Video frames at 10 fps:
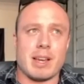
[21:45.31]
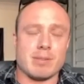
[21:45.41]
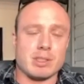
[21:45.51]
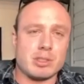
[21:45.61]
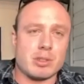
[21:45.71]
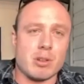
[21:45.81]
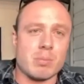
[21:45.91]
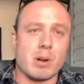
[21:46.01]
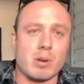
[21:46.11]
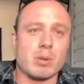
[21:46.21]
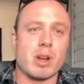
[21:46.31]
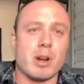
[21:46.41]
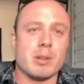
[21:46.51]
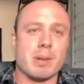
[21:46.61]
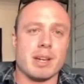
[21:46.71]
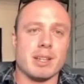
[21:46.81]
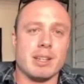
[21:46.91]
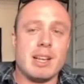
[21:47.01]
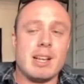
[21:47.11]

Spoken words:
that have a strong moral code about it.